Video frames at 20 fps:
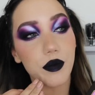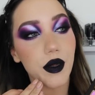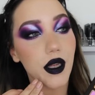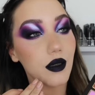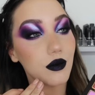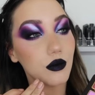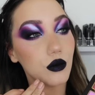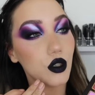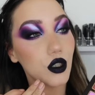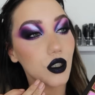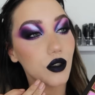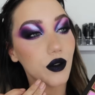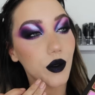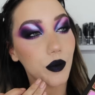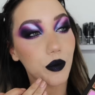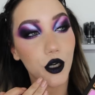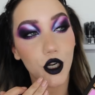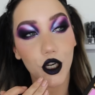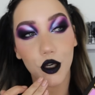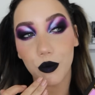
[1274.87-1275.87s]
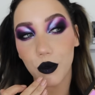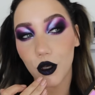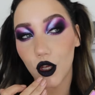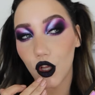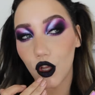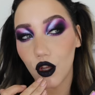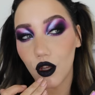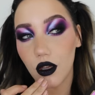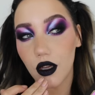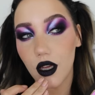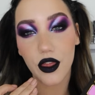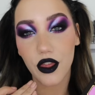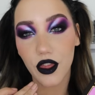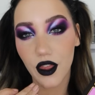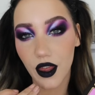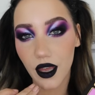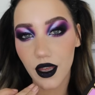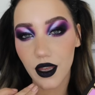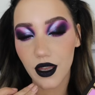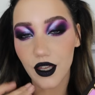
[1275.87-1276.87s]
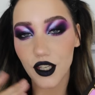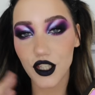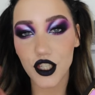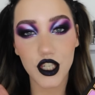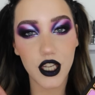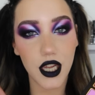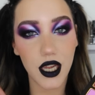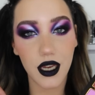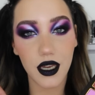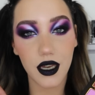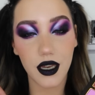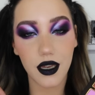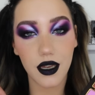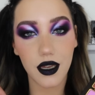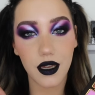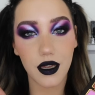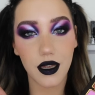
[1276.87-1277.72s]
bit more of a purple thing. Jane,